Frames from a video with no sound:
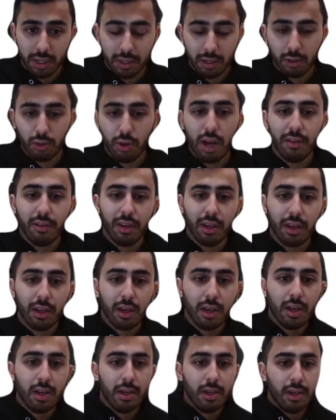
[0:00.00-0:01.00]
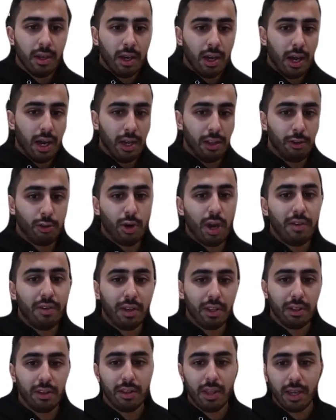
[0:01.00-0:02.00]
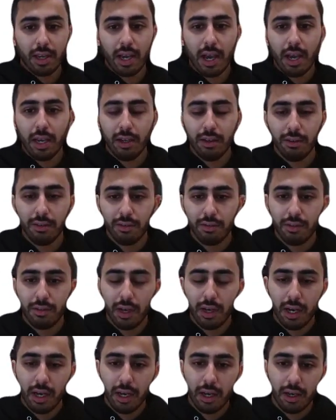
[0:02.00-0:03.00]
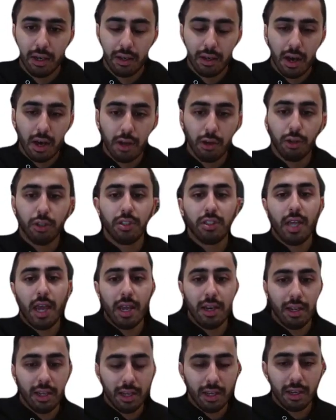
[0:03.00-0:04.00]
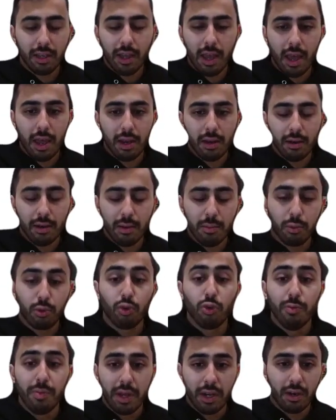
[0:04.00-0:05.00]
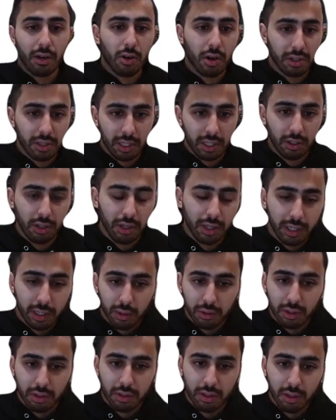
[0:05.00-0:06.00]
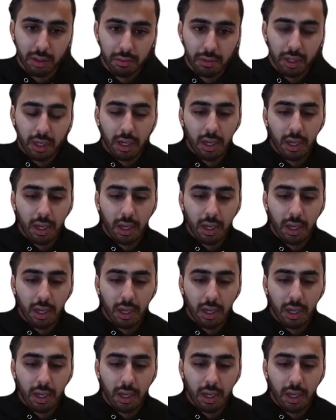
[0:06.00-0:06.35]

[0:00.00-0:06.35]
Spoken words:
They're driving that kind of understanding and improvement across the engineering ecosystem.